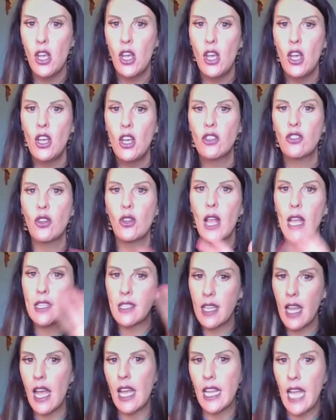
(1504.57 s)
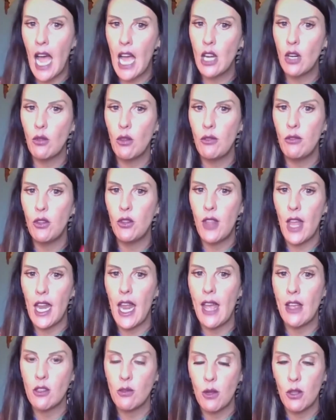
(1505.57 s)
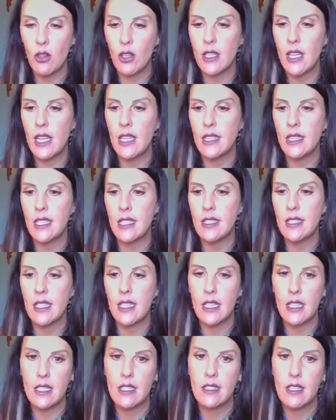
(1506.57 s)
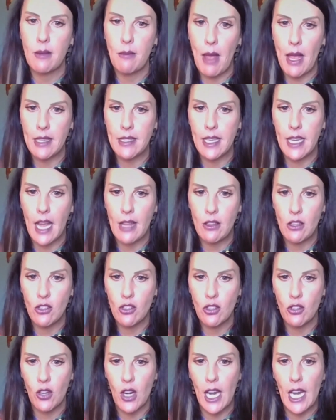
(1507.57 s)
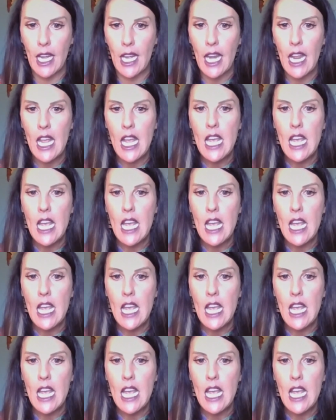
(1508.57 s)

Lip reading: So let's kind of review that as we looked at this schematic on the screen.